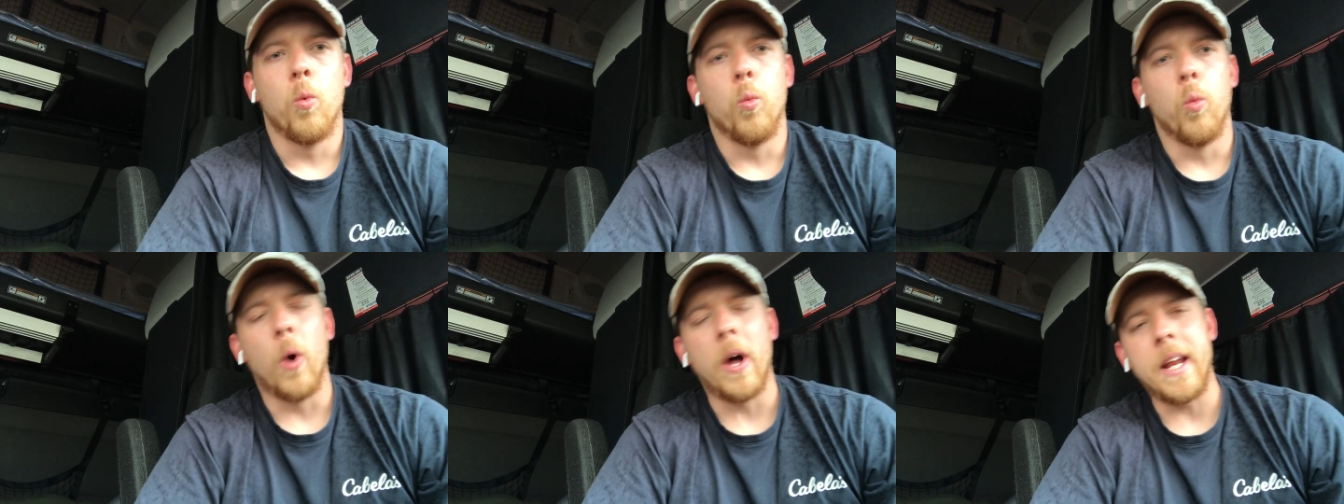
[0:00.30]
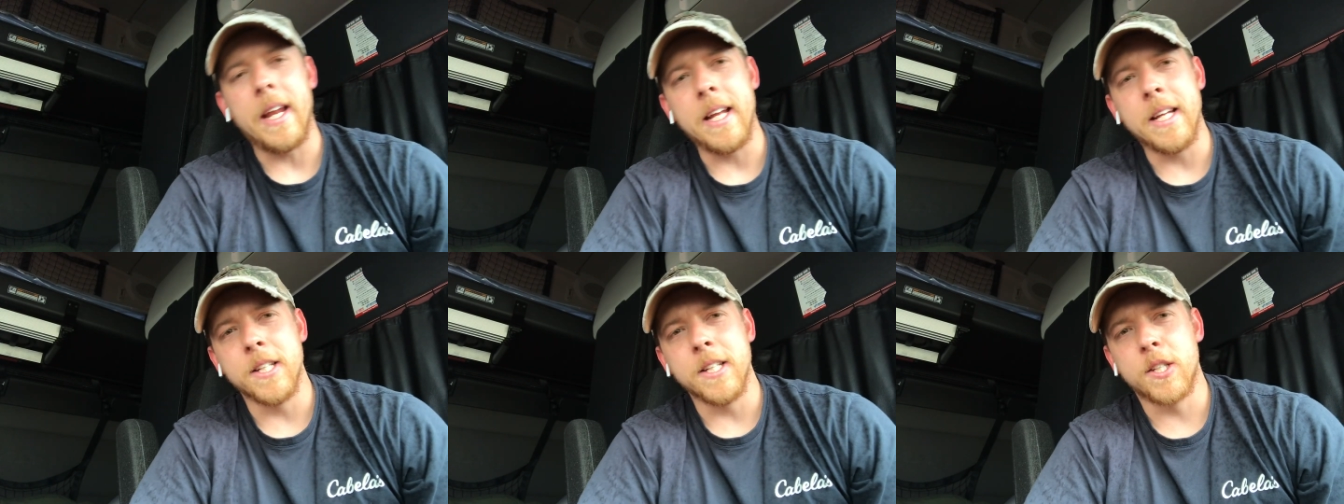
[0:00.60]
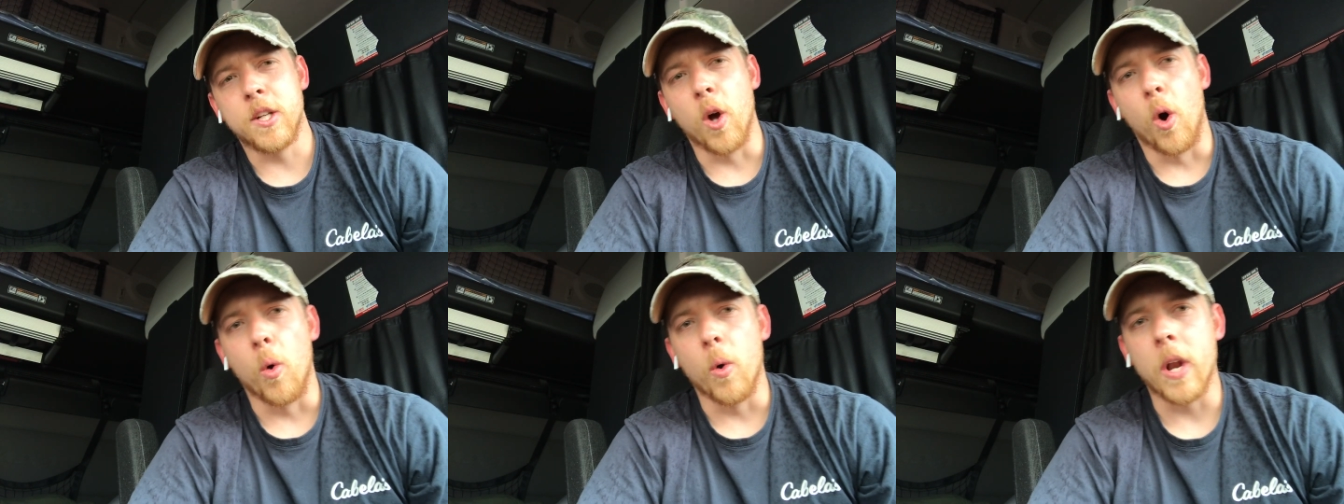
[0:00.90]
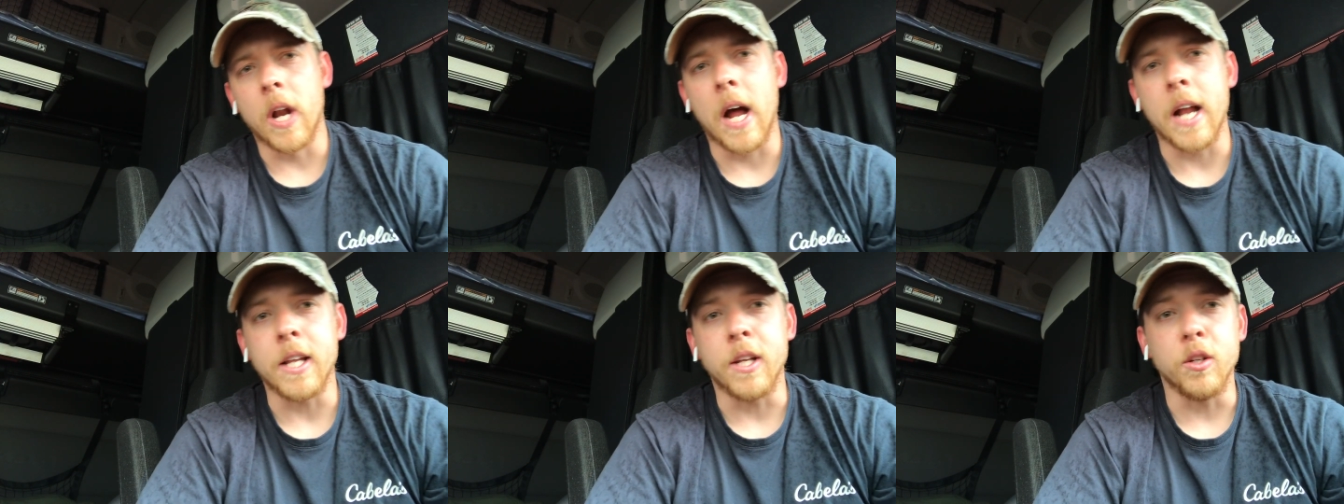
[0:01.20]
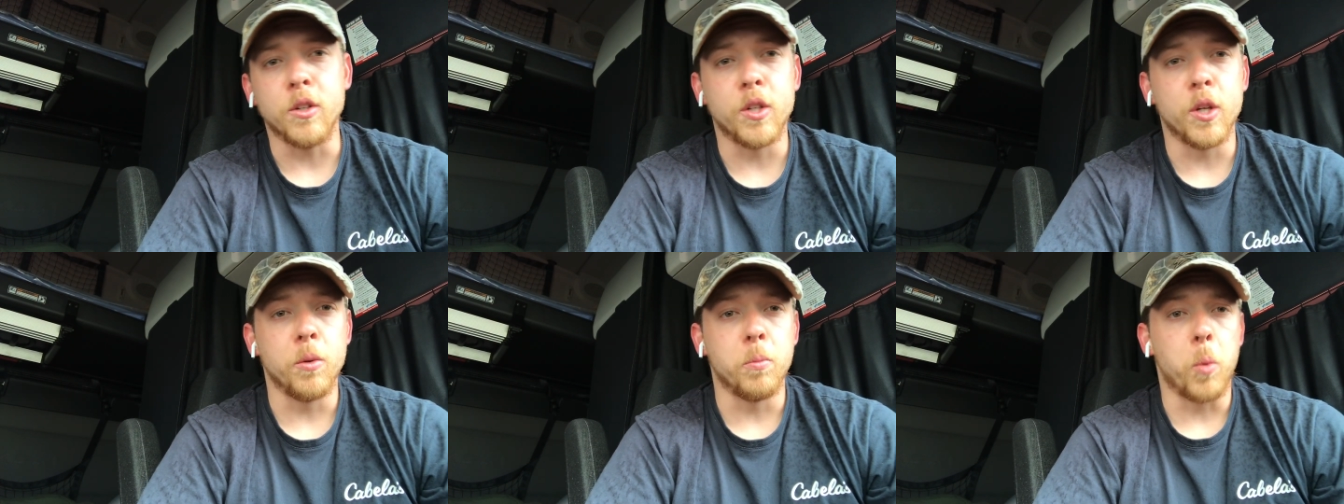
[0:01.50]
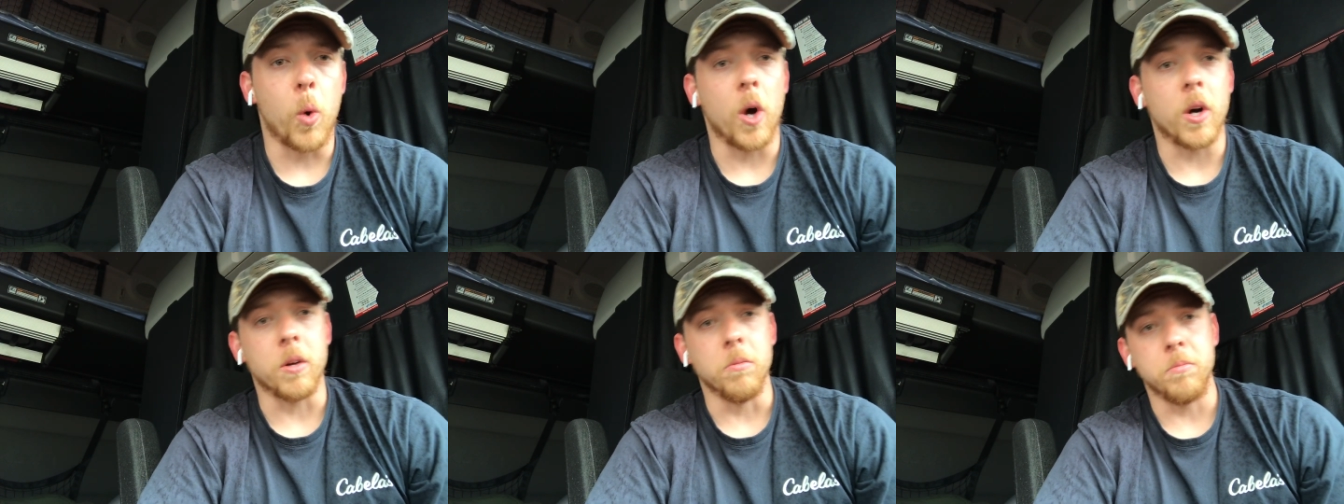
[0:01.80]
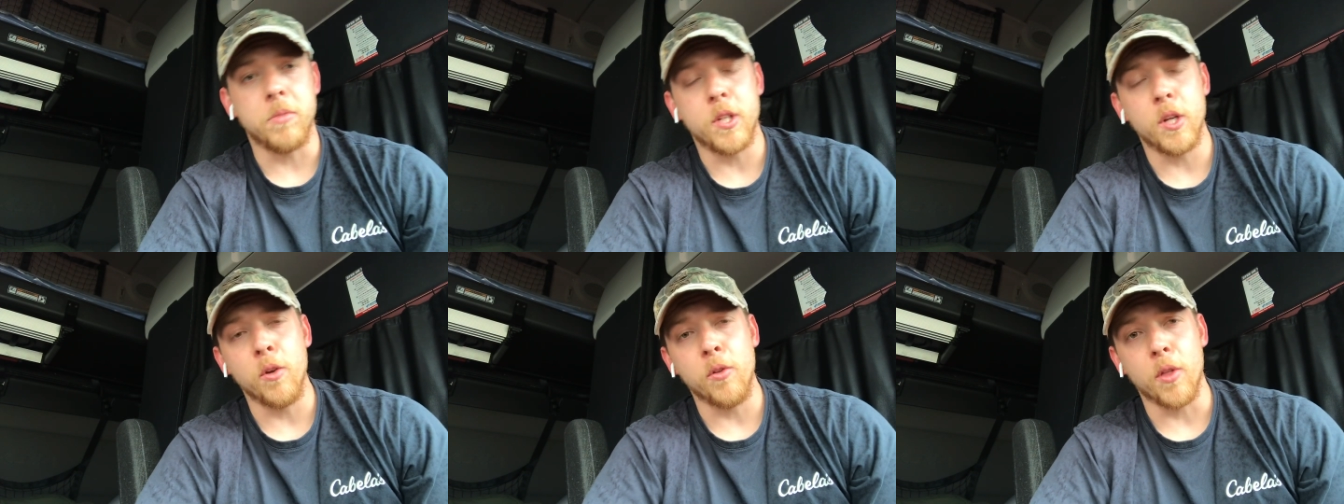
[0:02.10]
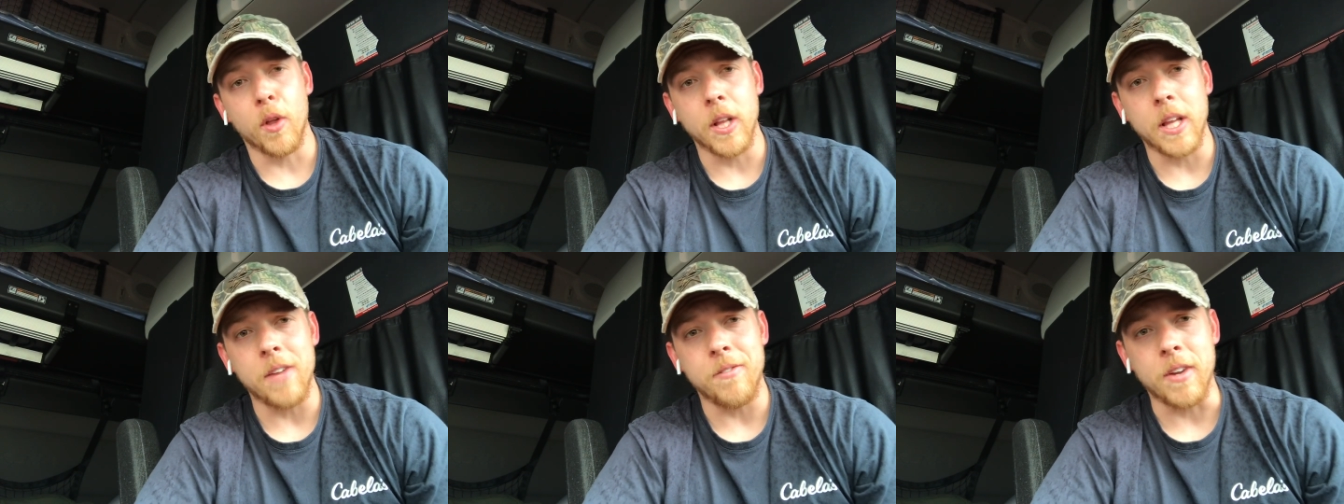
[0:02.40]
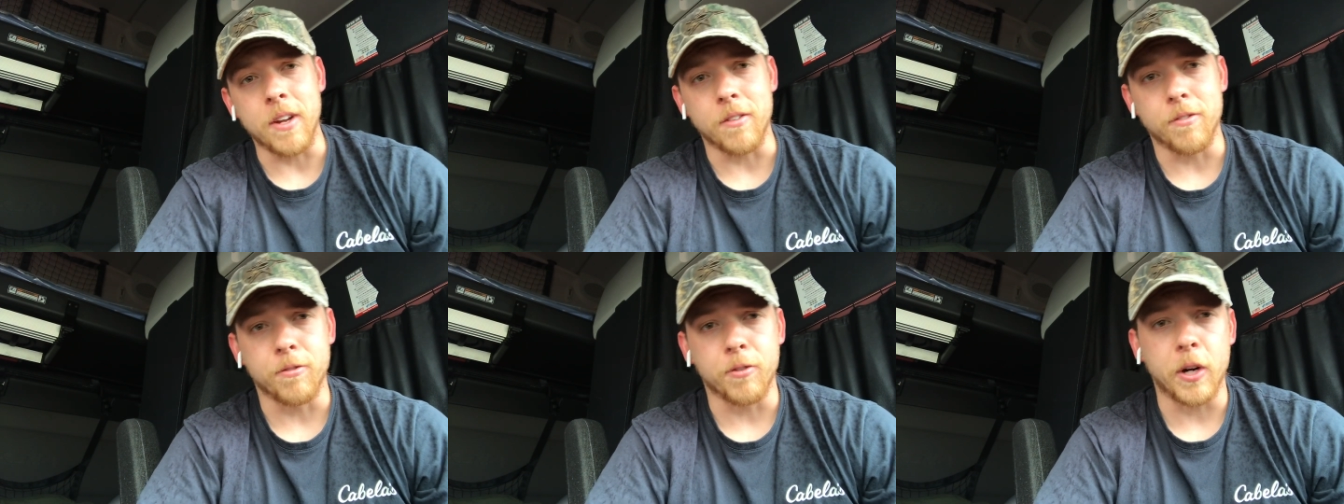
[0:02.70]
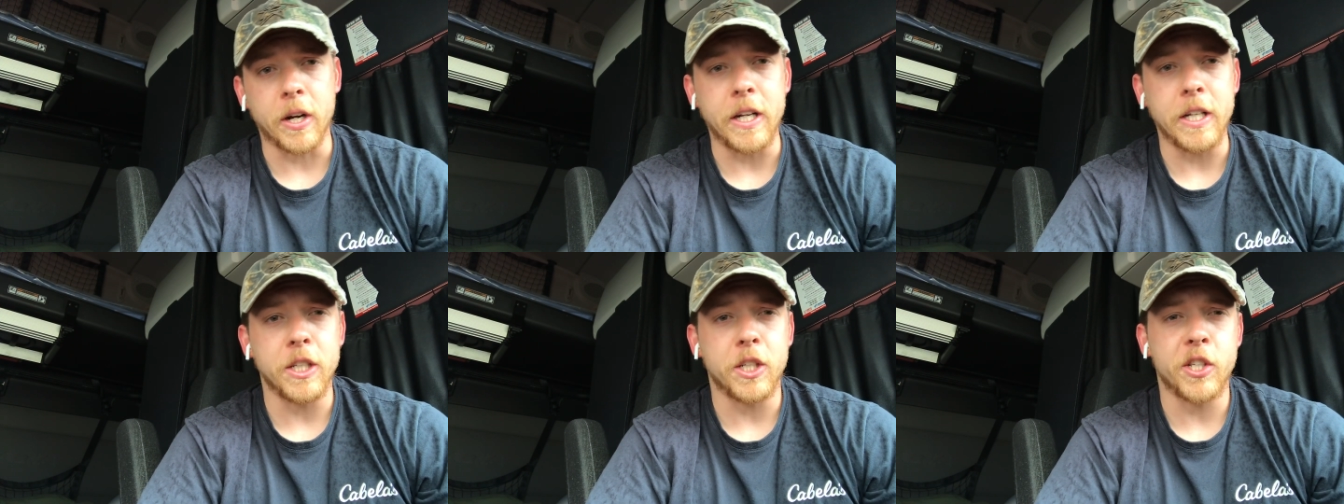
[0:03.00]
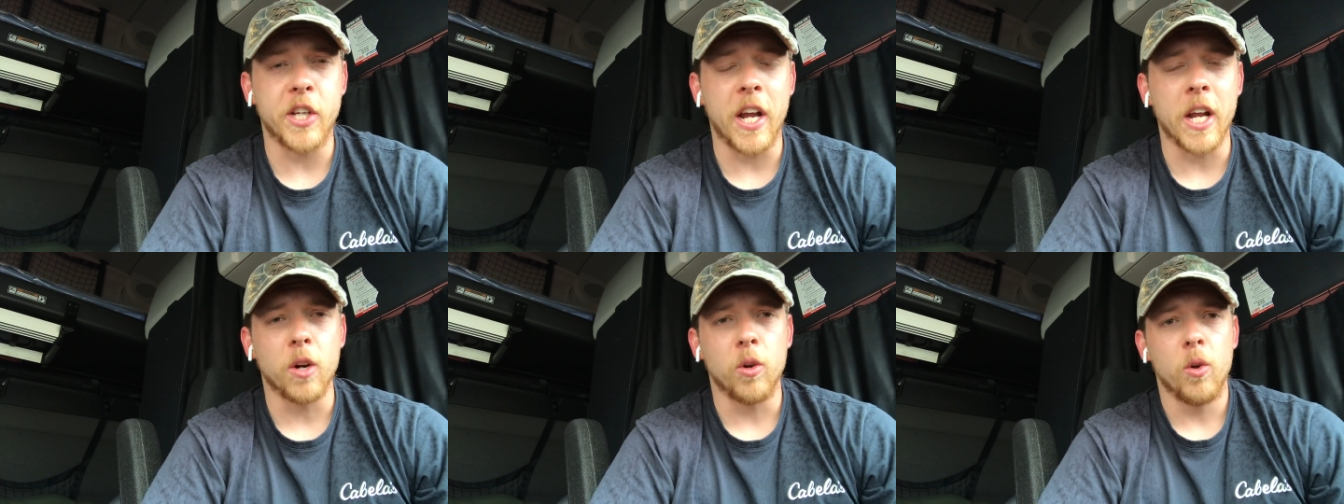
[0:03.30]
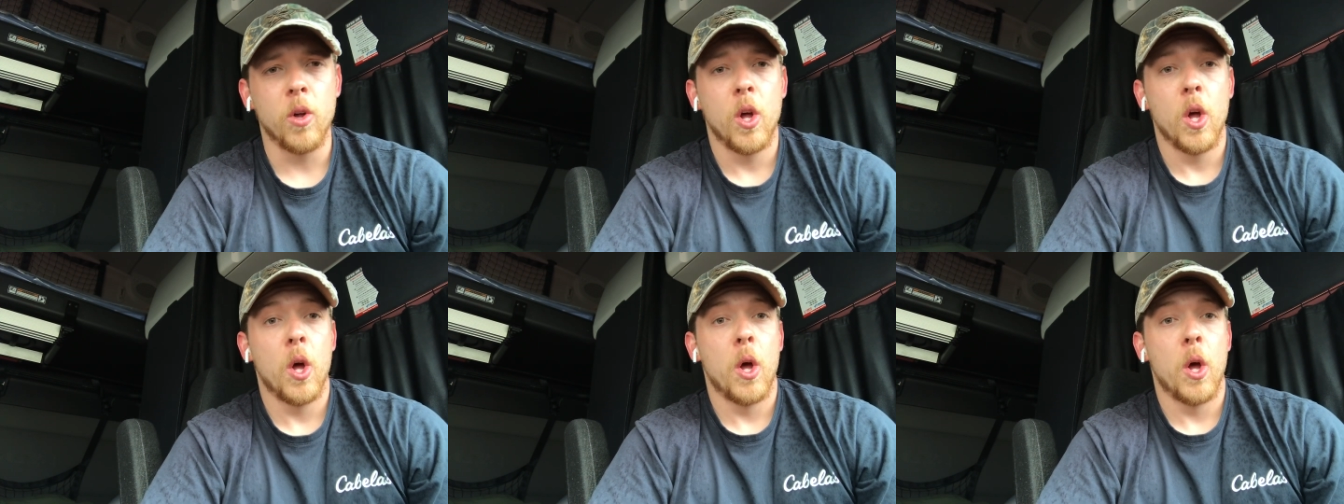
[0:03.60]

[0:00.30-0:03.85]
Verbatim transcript: What is going on YouTube? Welcome to the Living Freed channel.